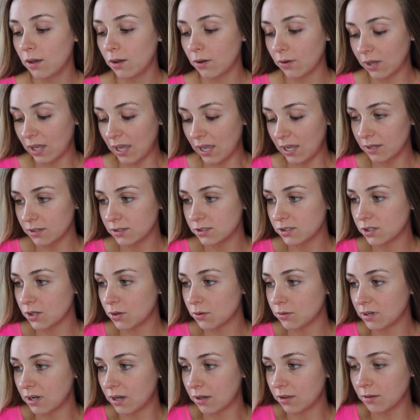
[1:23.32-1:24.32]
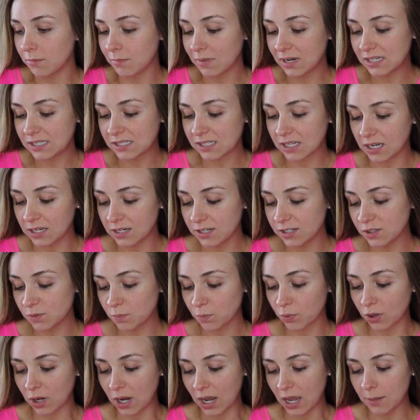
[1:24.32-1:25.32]
Okay, so now that my skin is
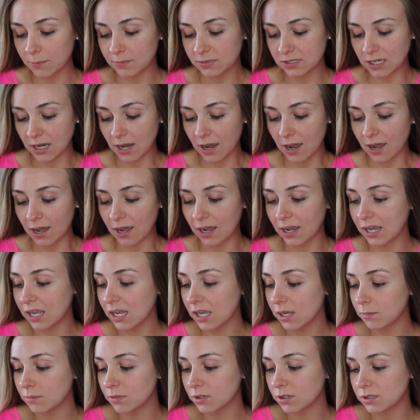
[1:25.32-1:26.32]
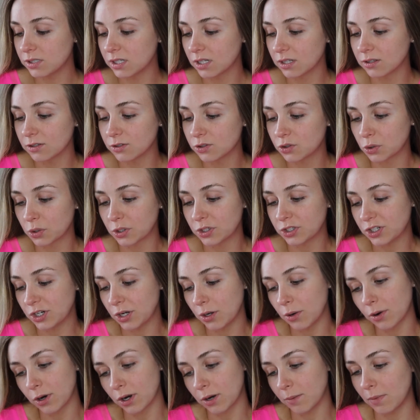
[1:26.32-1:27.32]
prepped, I am using the
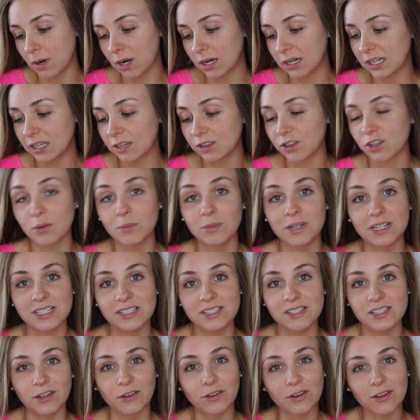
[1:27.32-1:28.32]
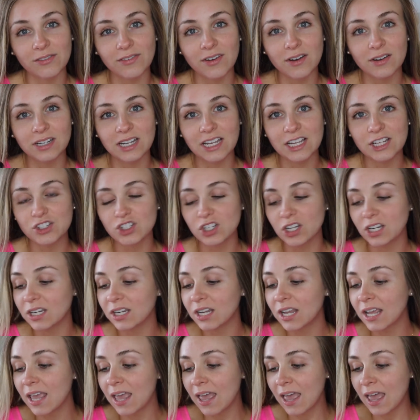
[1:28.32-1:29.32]
Giorgio Armani Luminous Silk
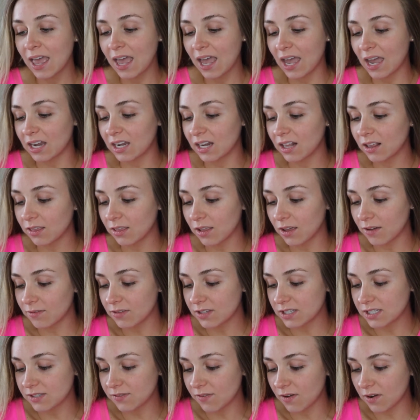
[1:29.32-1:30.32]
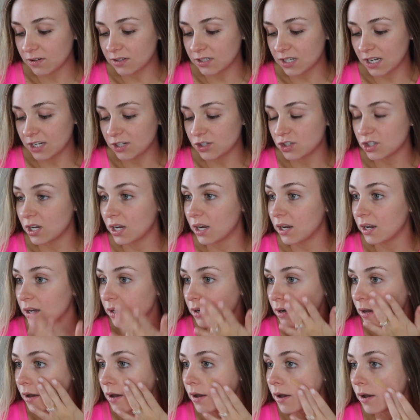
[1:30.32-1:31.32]
Foundation. And I love this
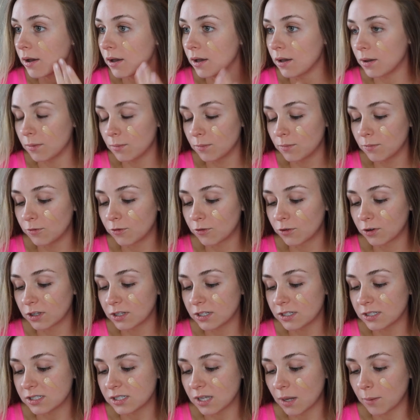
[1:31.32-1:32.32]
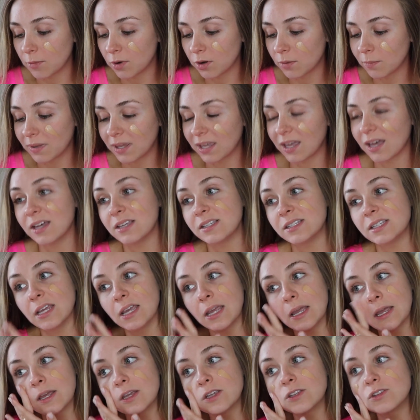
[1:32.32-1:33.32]
foundation for the summer because
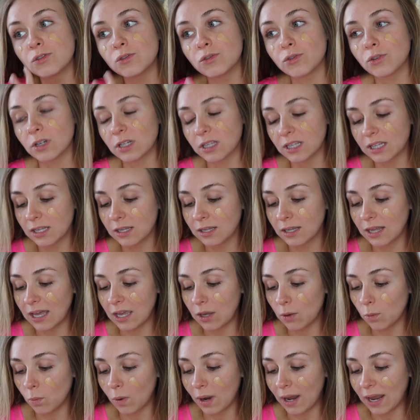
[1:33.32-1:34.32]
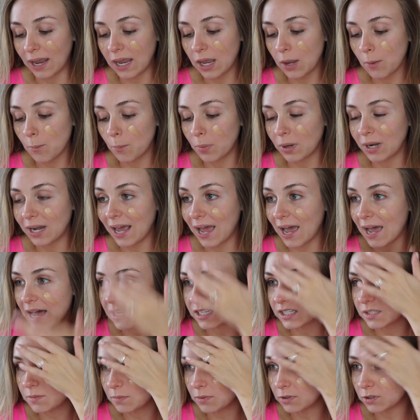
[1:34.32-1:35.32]
it is really lightweight, but it
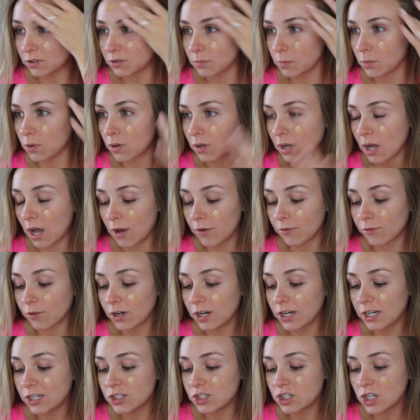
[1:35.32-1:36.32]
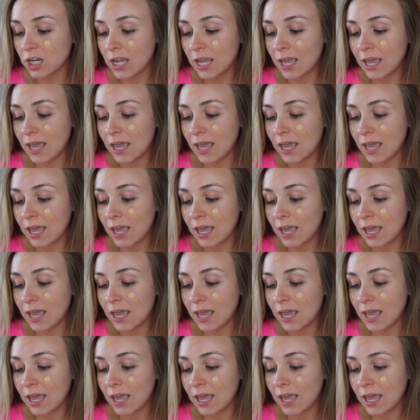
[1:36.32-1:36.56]
has buildable coverage